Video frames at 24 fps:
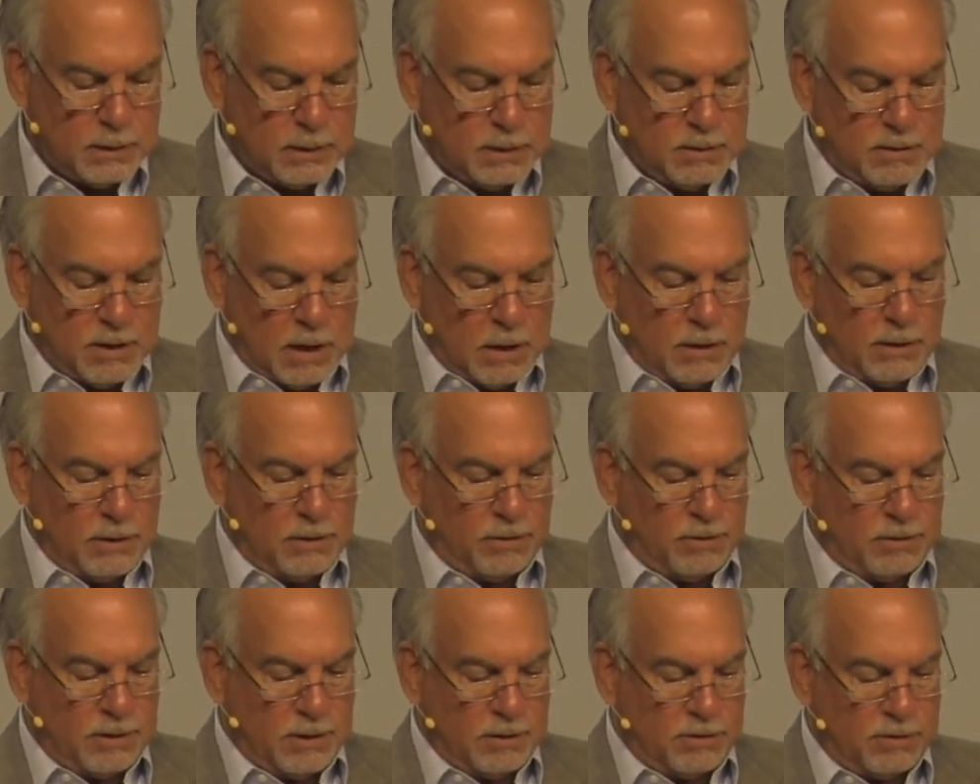
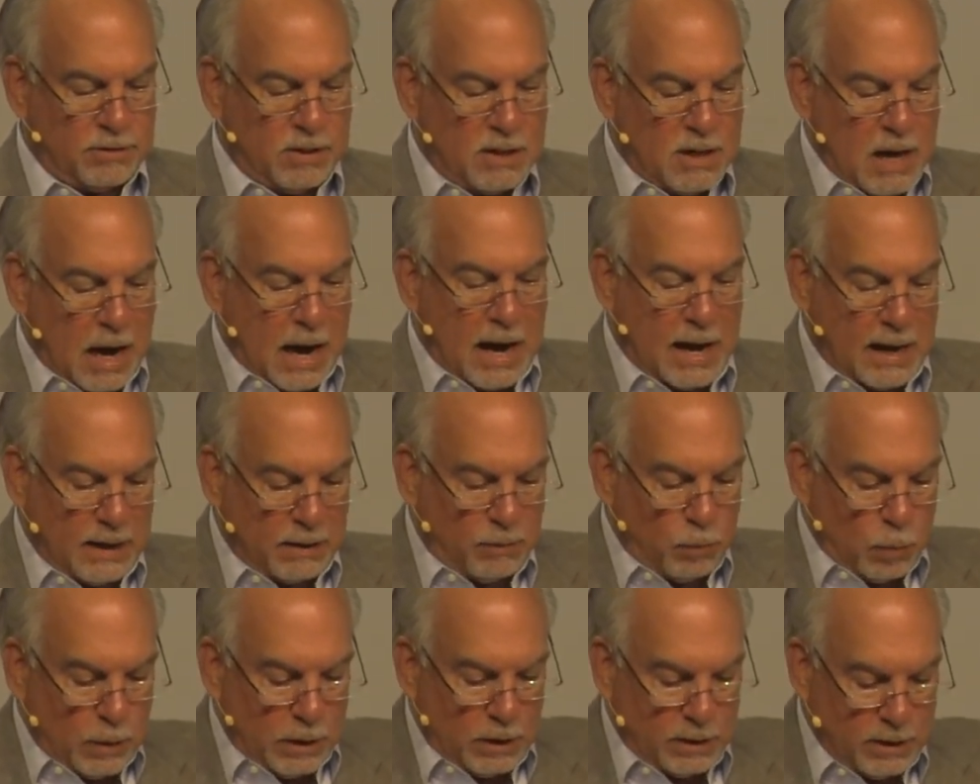Darius says,
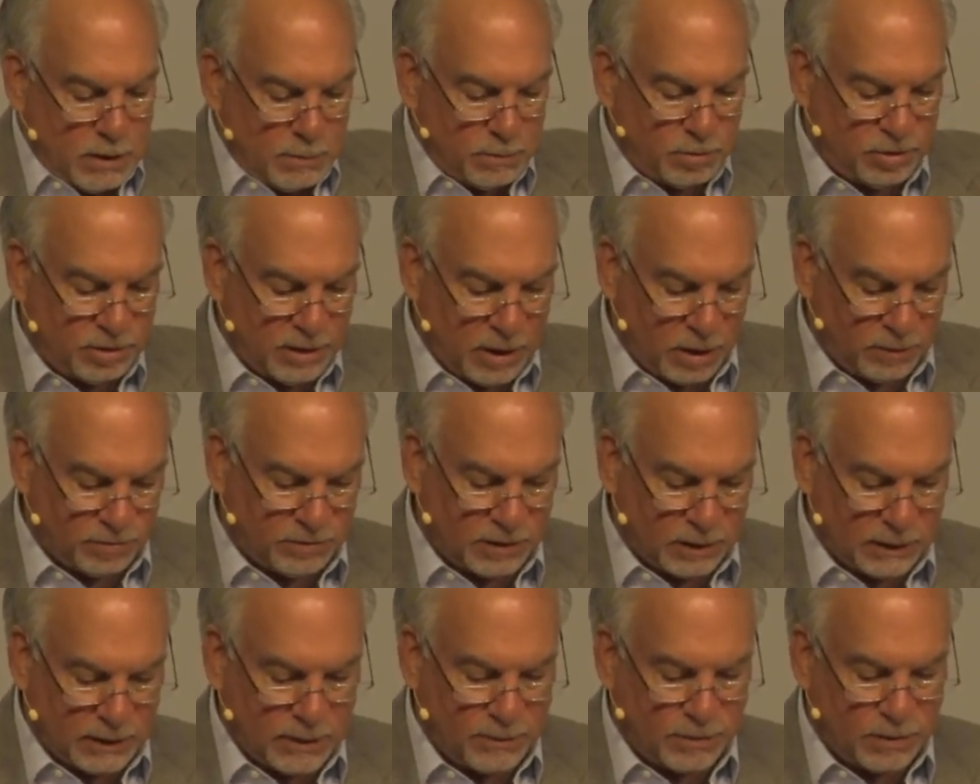God will himself
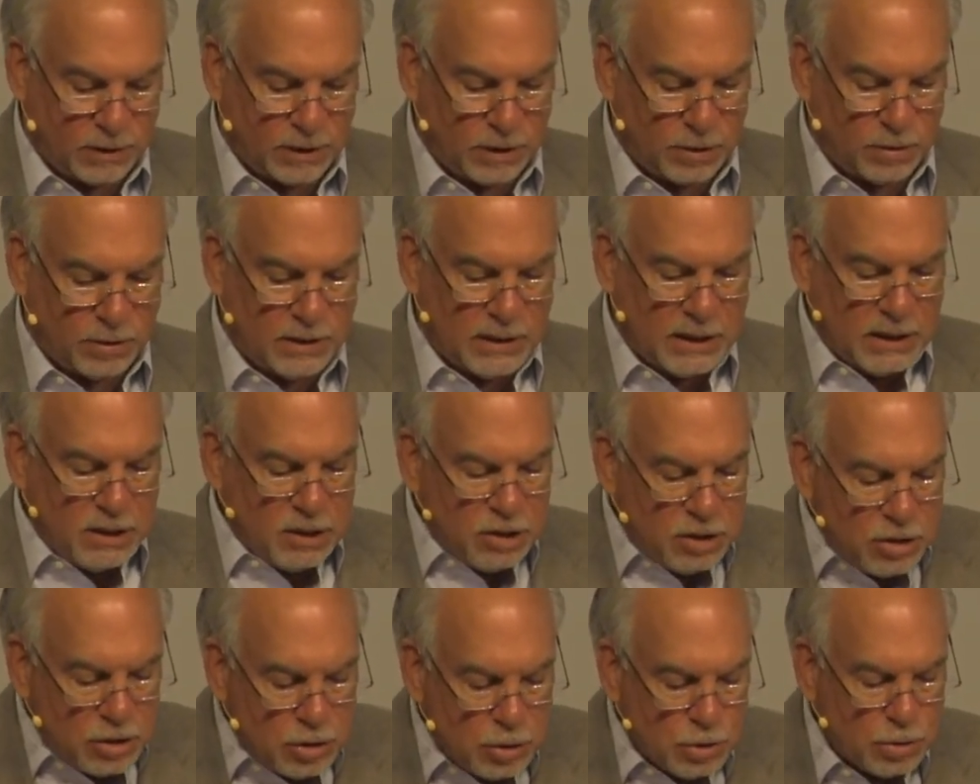deliver you. He
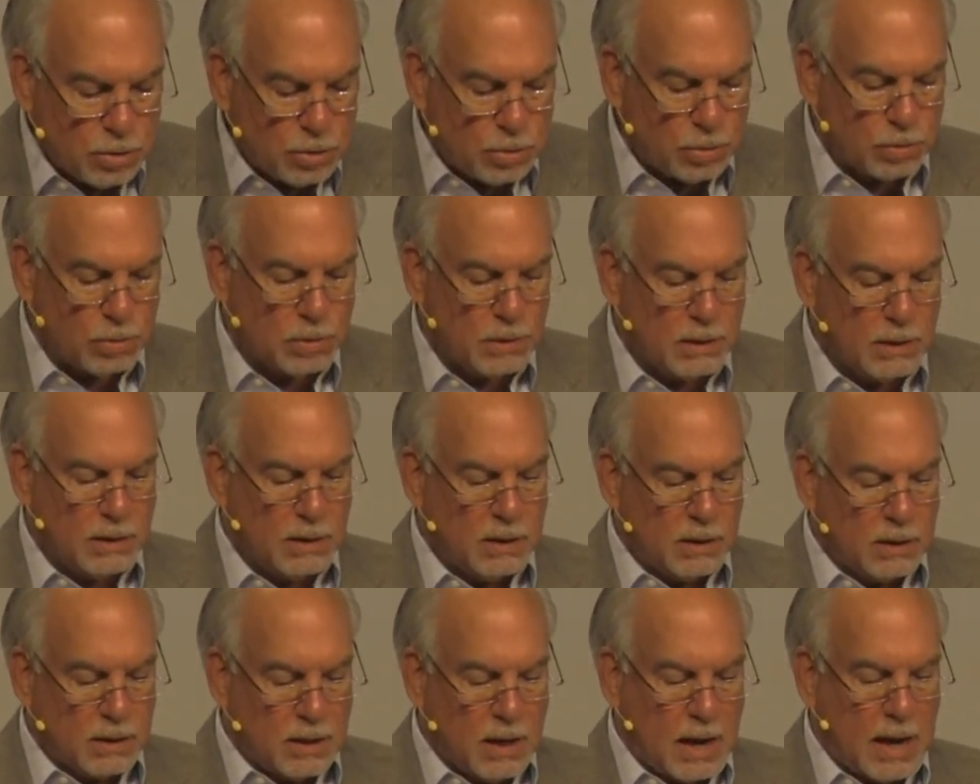knew
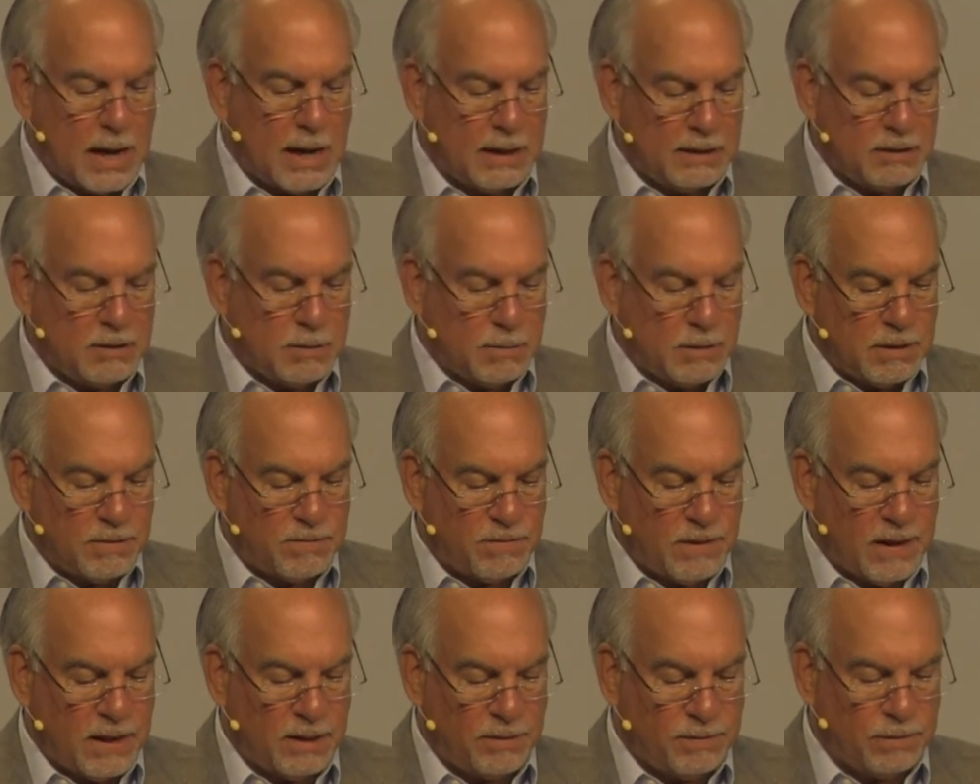God to be
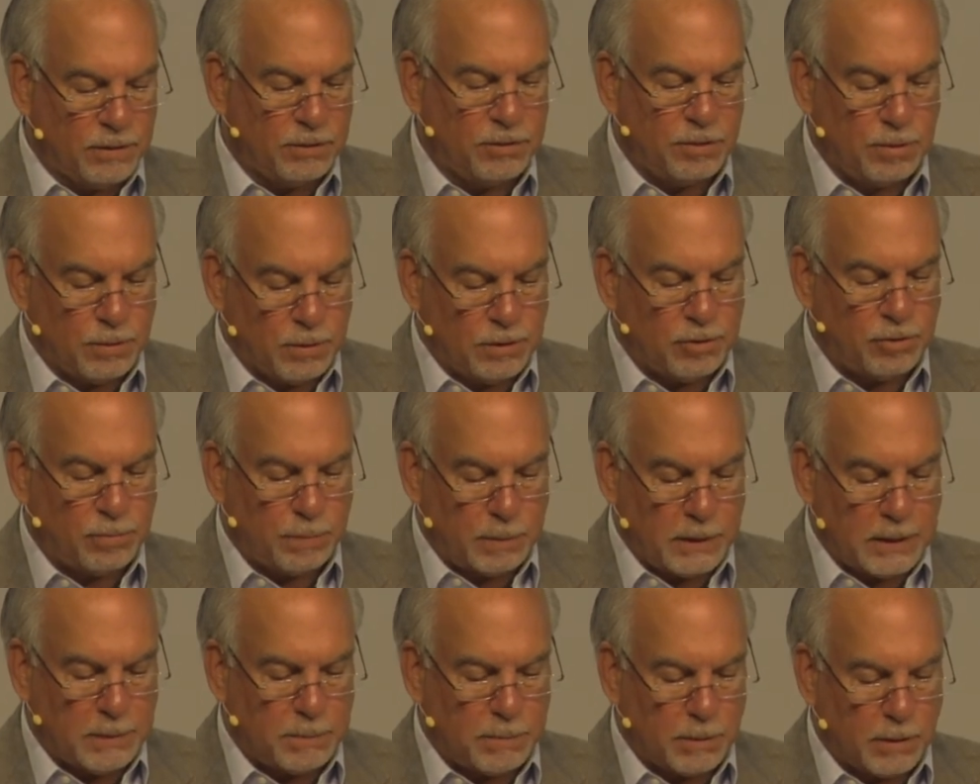faithful to his
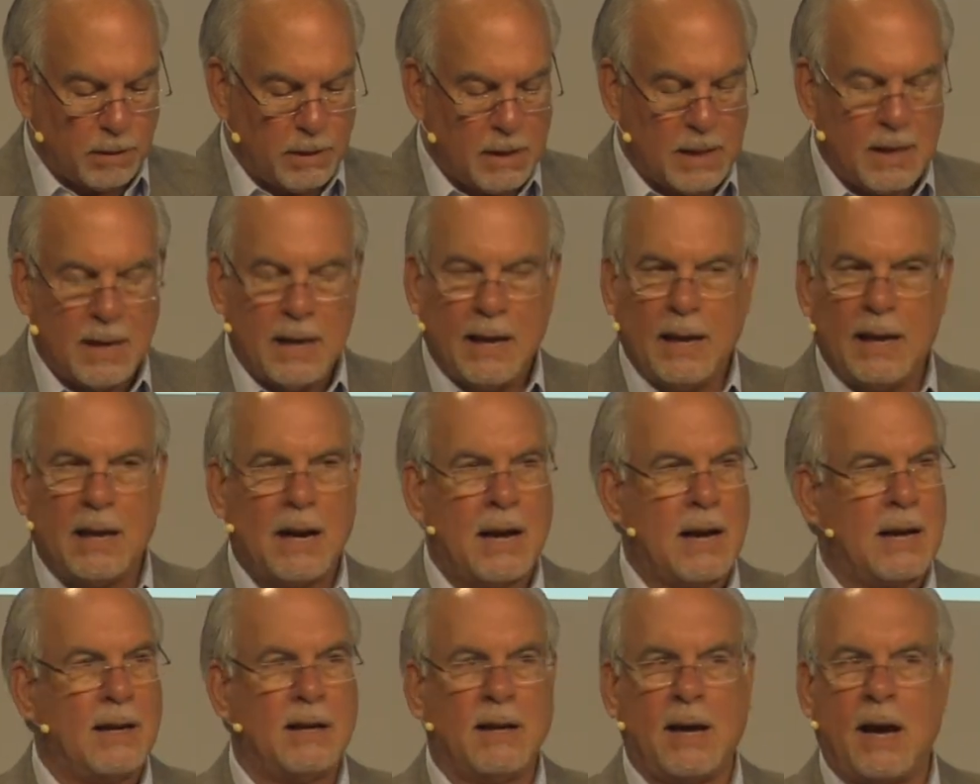people. And
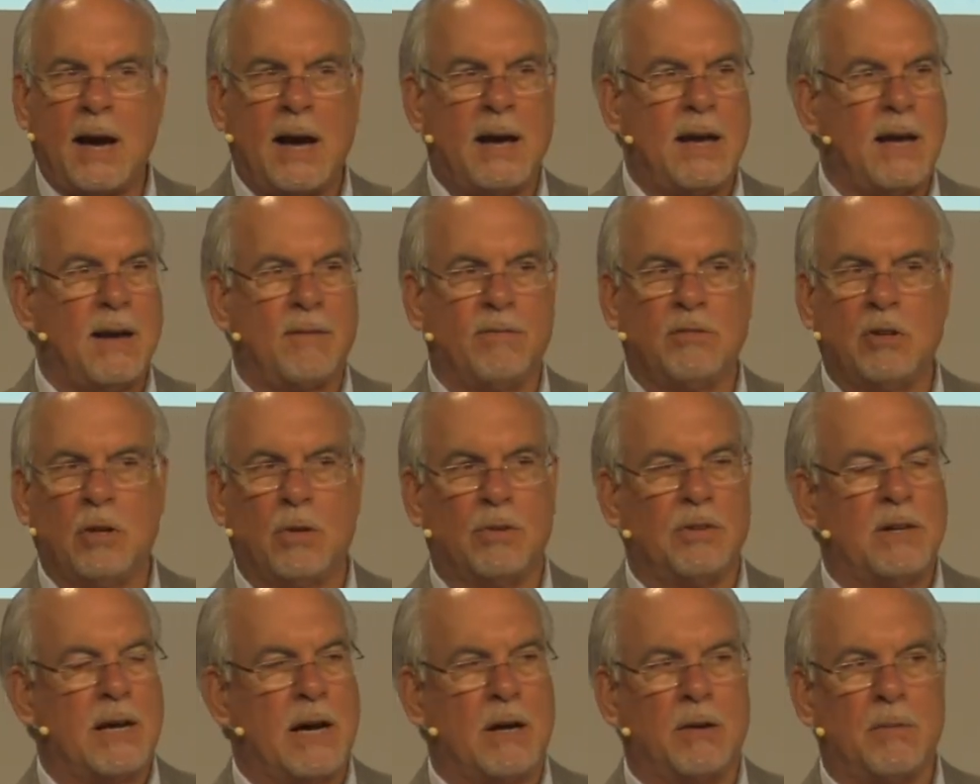I have no
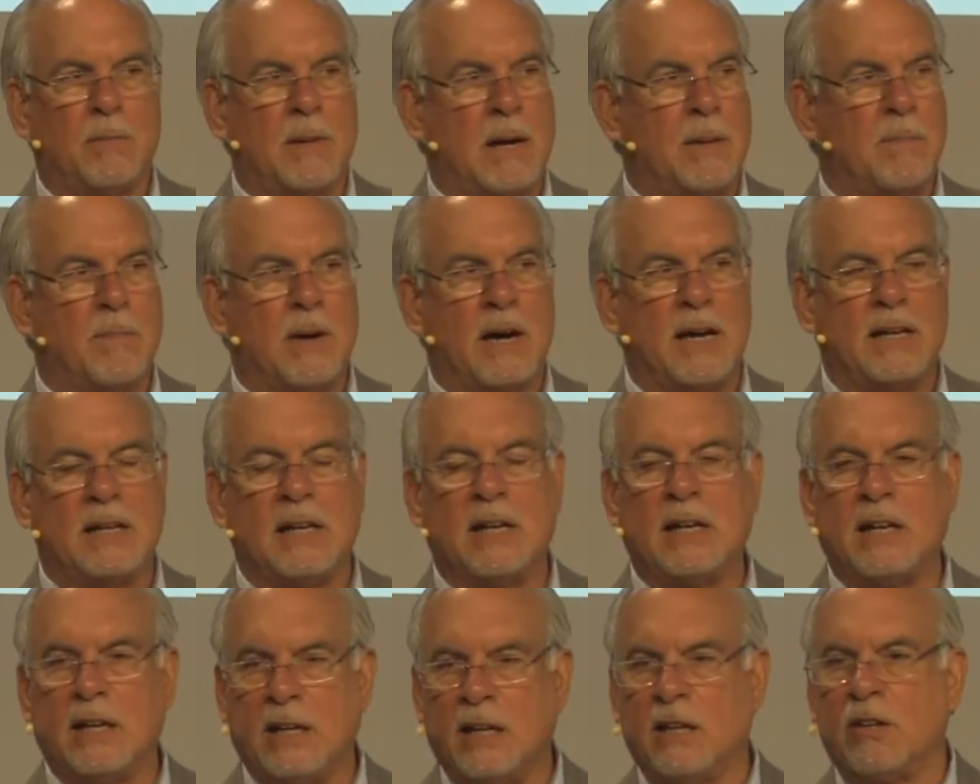doubt in my mind
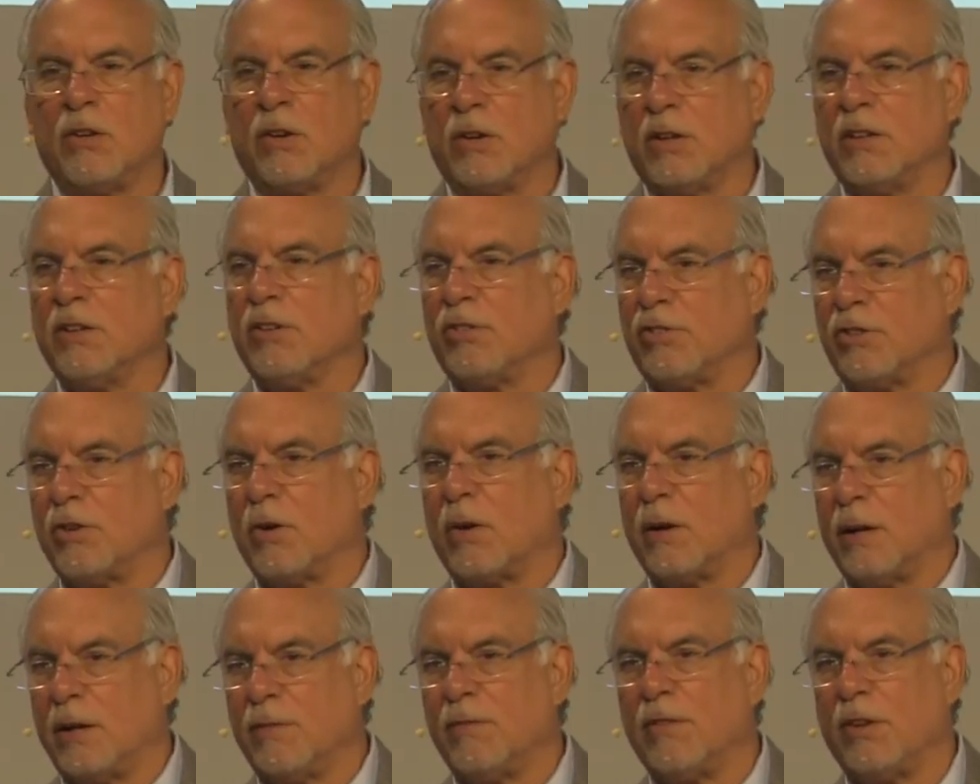that he had heard the
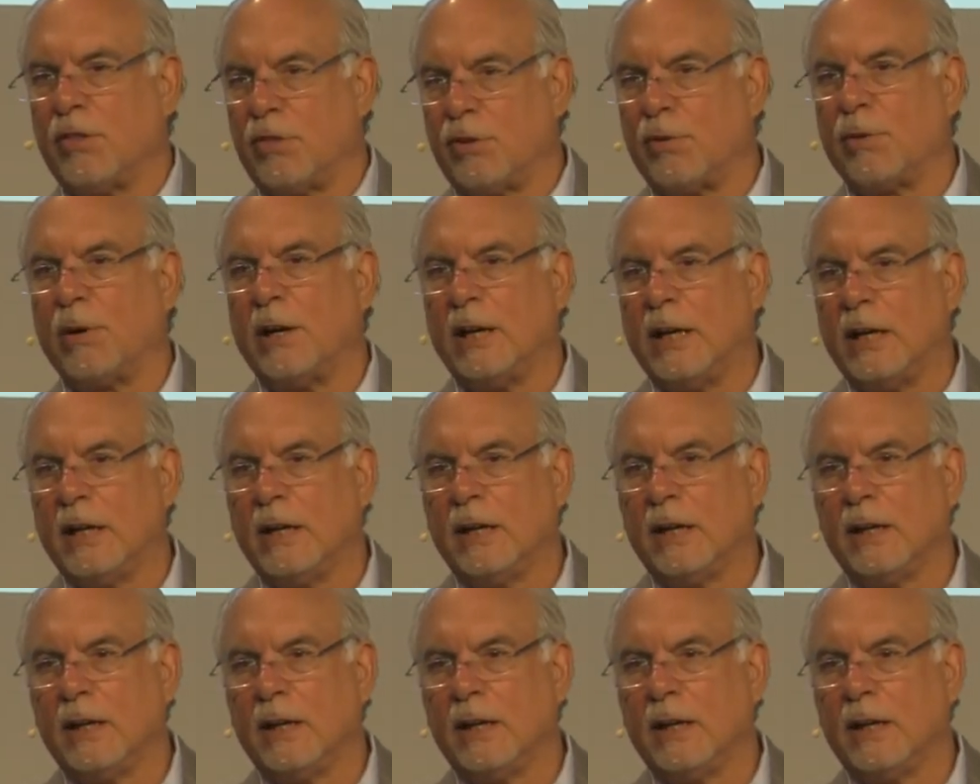story of the three.